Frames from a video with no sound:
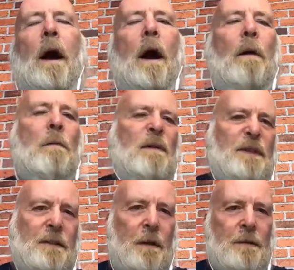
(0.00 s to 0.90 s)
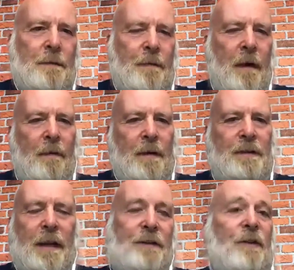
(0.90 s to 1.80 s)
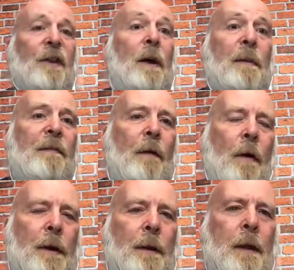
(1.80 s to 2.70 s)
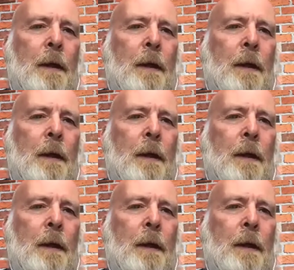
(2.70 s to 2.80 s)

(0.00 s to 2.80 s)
Oh, we'll just ask them for another extension. They'll be fine.